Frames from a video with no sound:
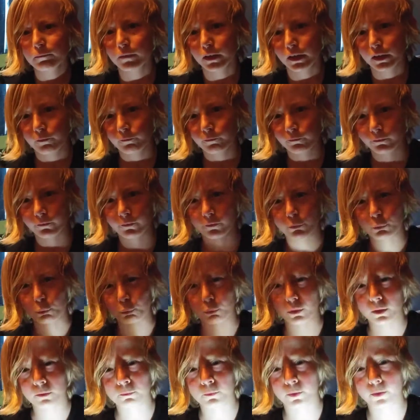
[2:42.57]
but it looked
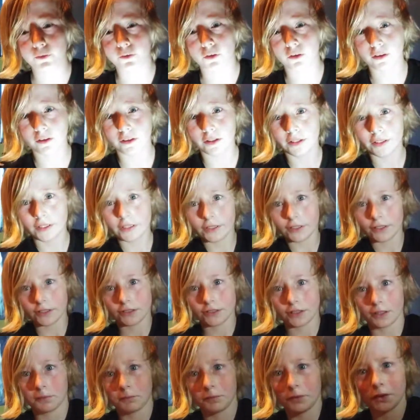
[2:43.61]
way more dark.
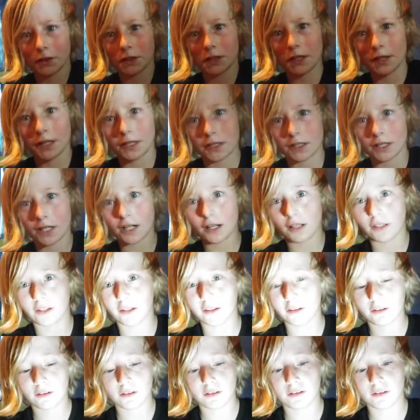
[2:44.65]
So I'm using this kind of
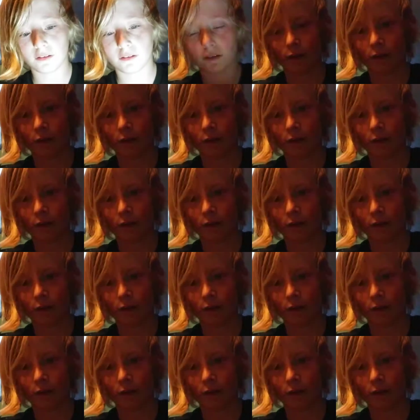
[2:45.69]
like